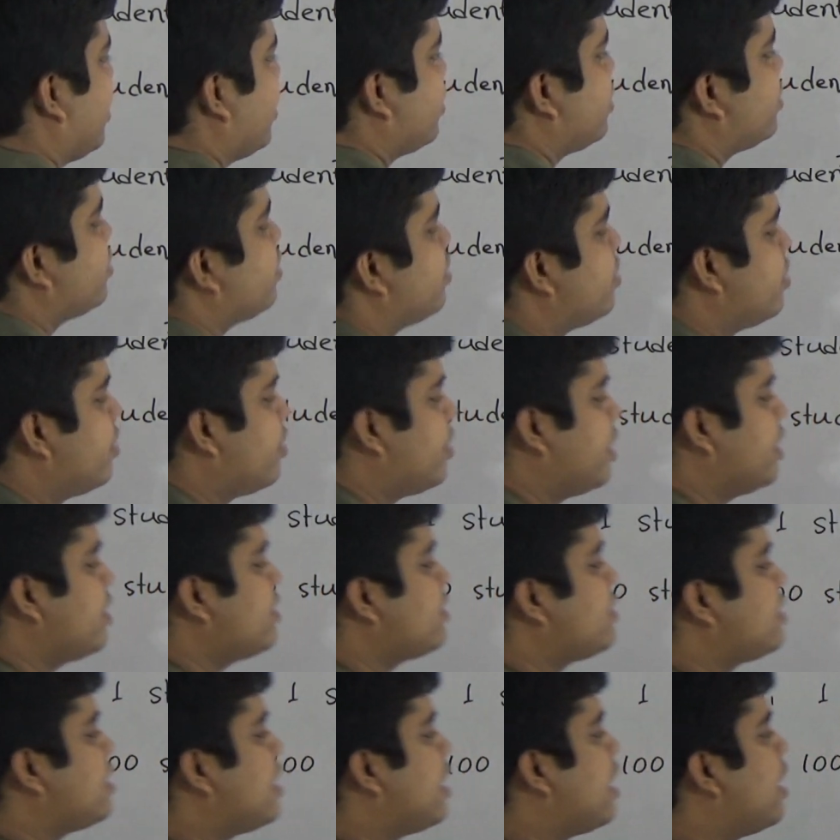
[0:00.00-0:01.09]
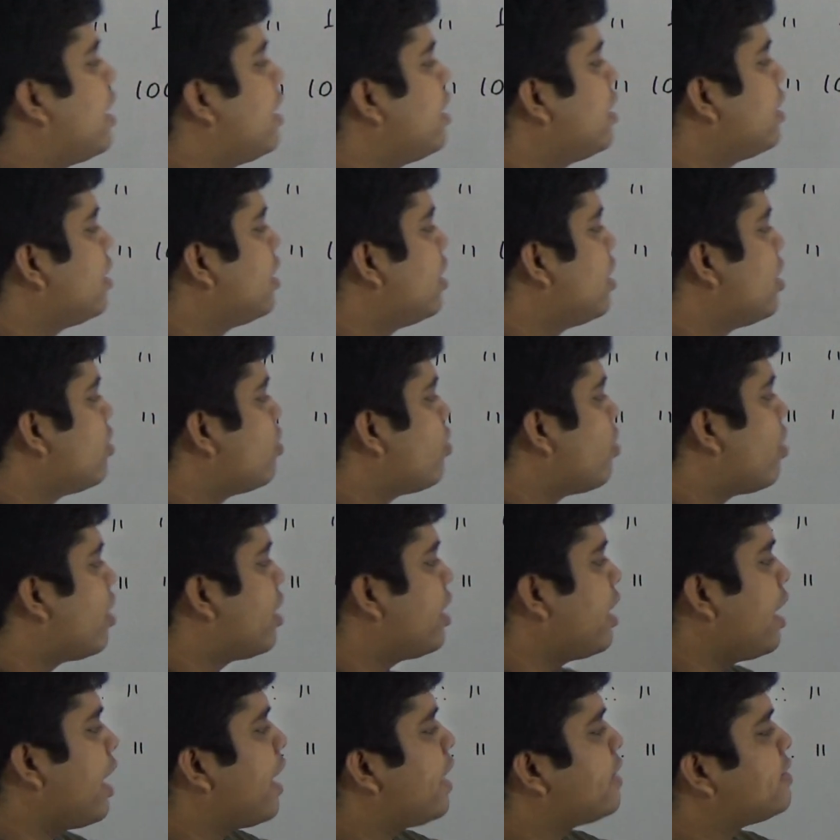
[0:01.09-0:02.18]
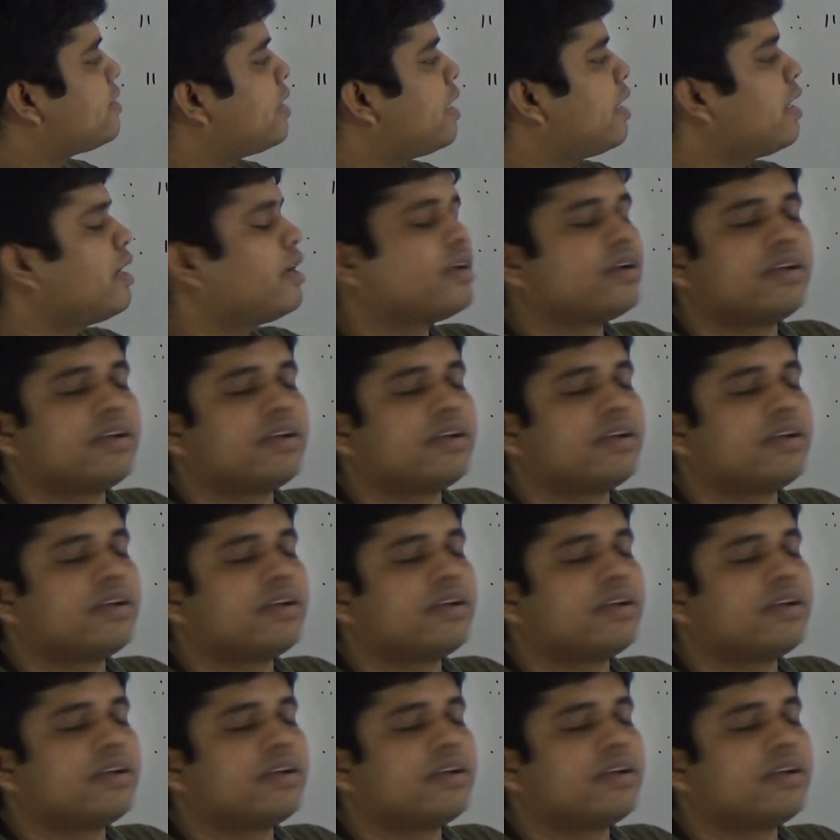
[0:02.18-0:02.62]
So notice here 1 as a